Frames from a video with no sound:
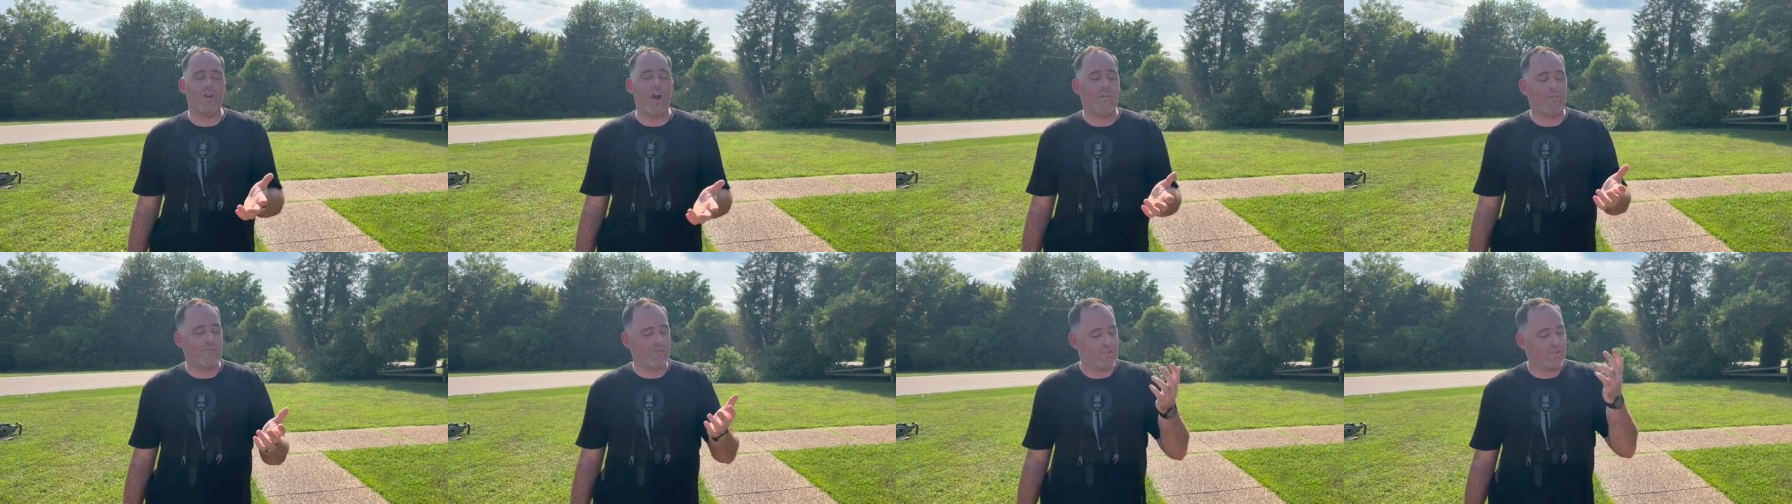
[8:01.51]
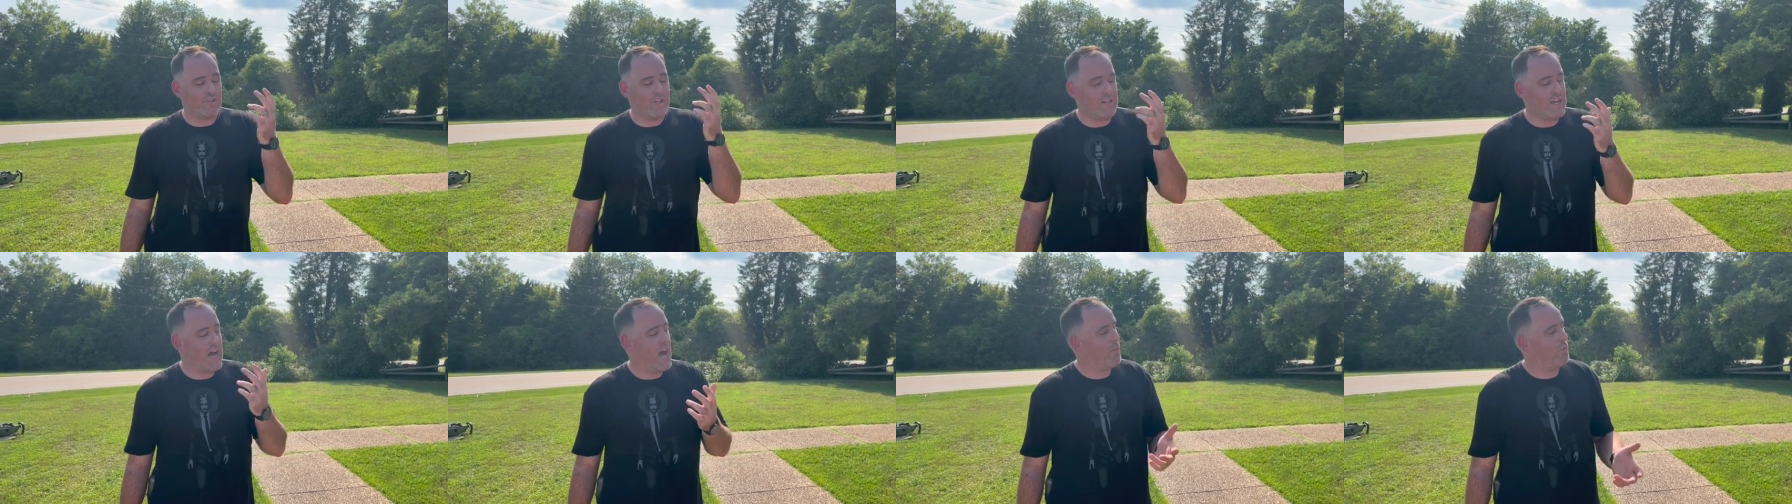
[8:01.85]
officer
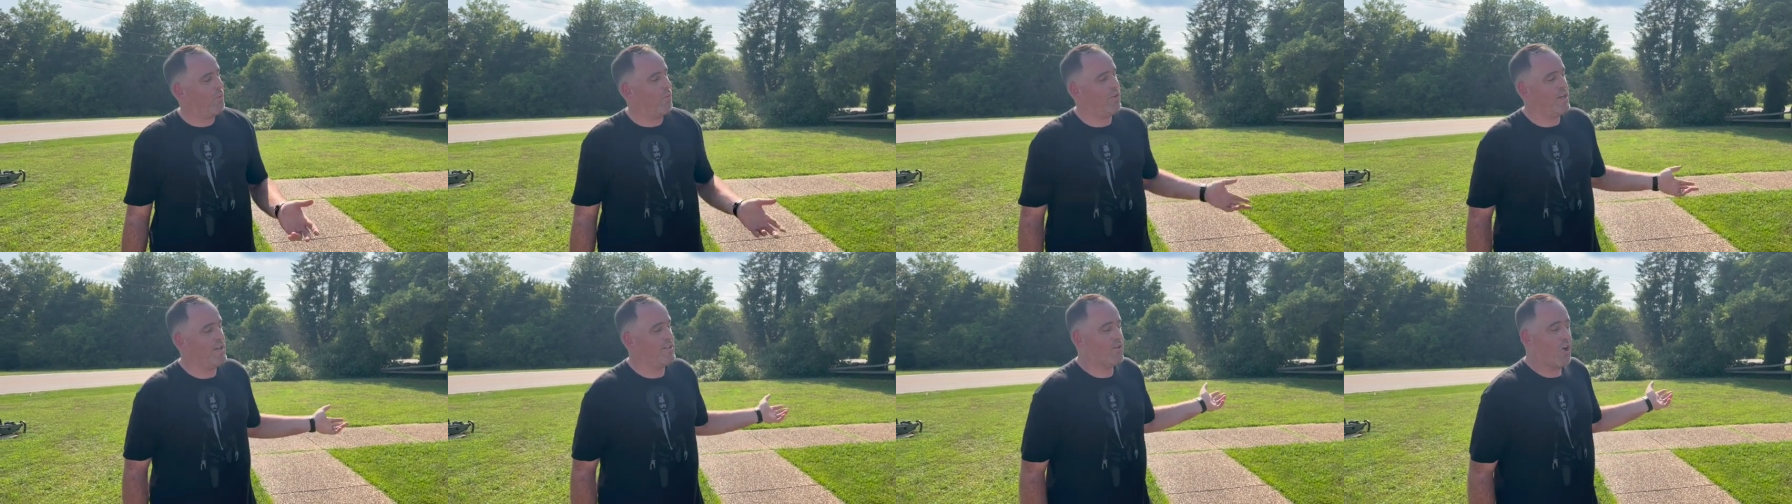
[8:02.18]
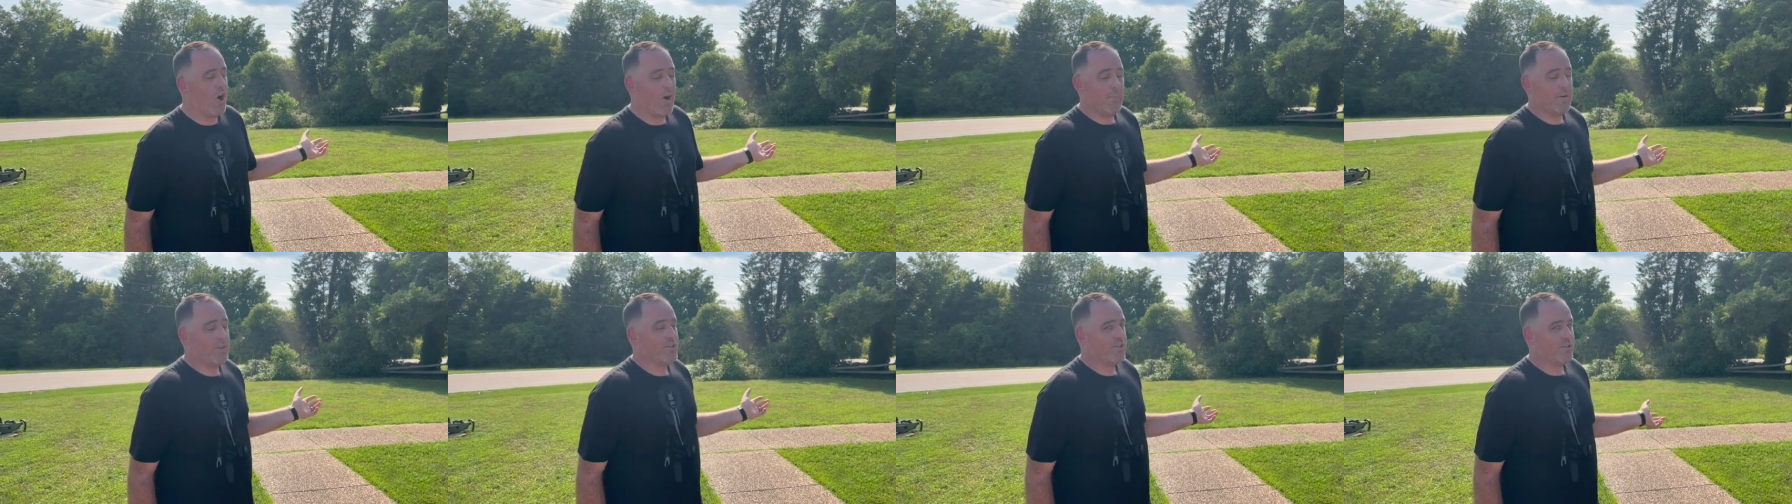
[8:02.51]
did not want his
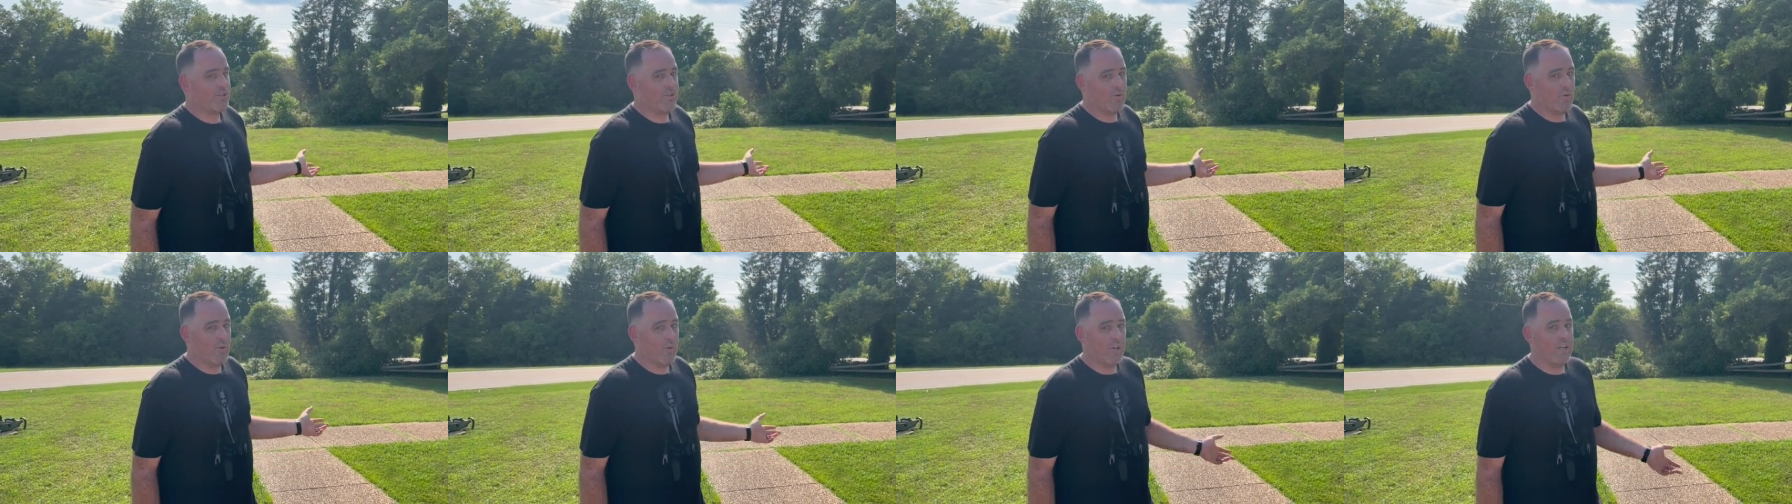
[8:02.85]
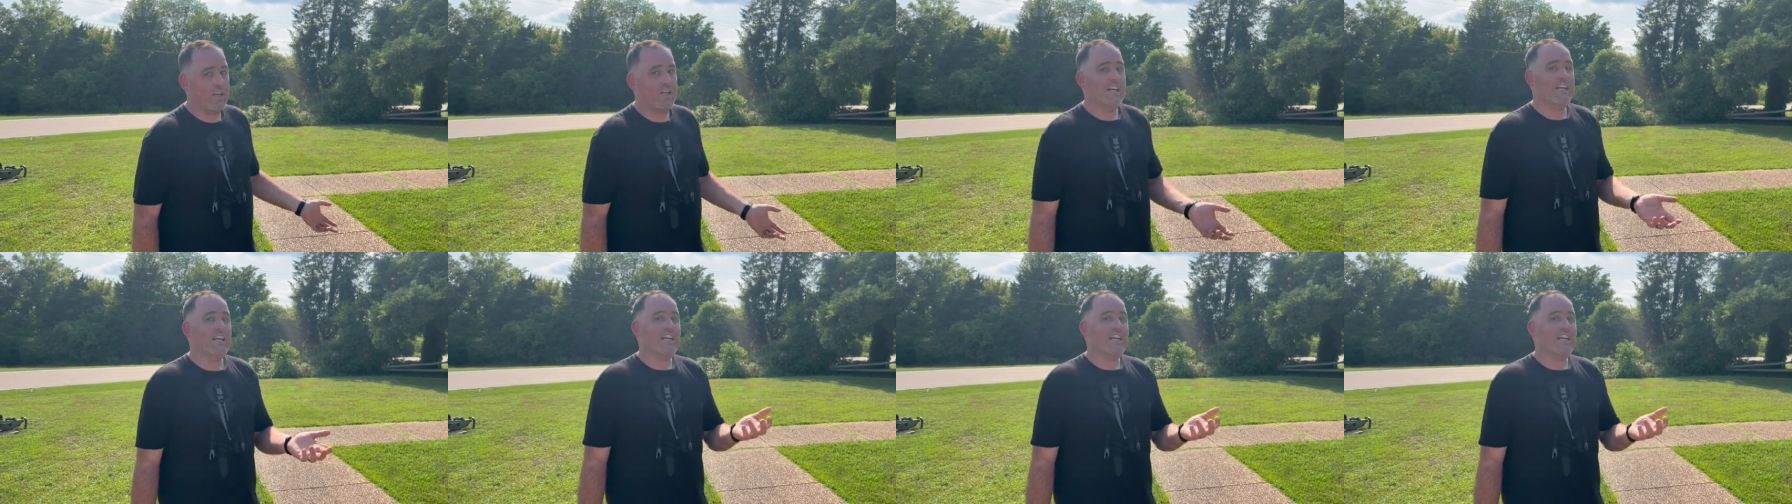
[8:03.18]
army destroyed,